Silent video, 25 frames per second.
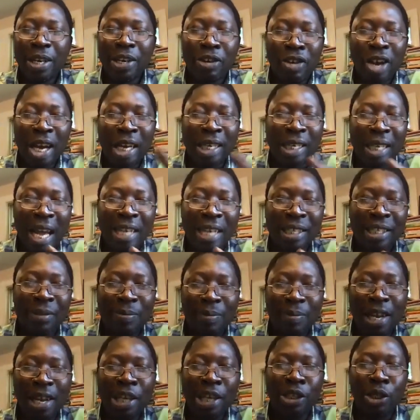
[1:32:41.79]
direct
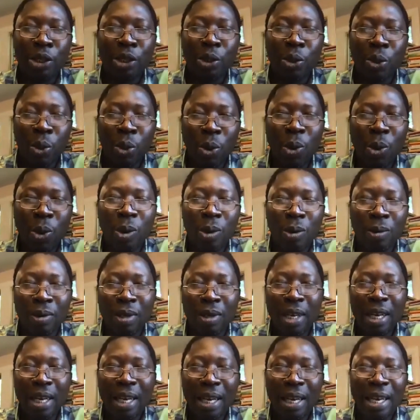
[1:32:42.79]
assimilation rule
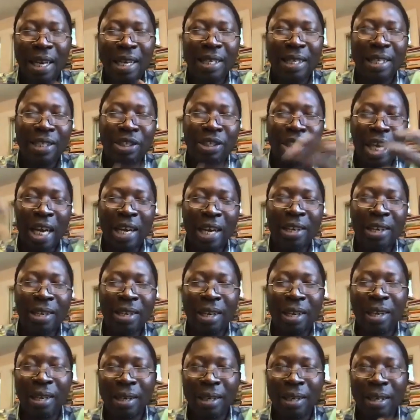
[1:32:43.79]
and the
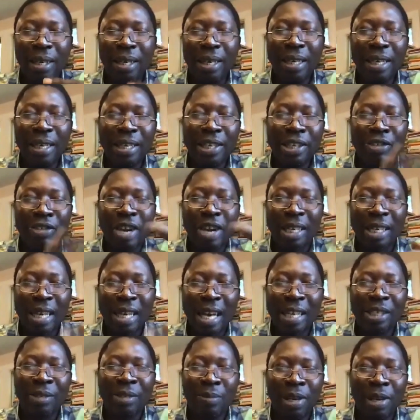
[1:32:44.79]
general indirect
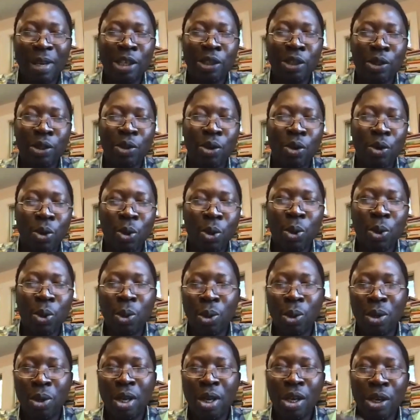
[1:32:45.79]
assimilation
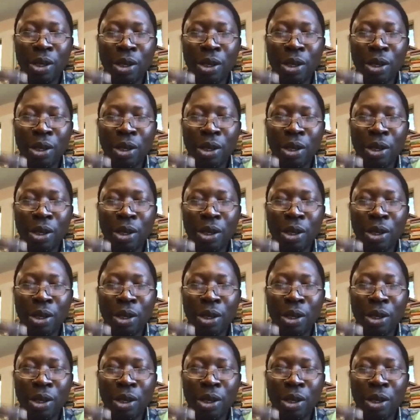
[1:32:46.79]
rule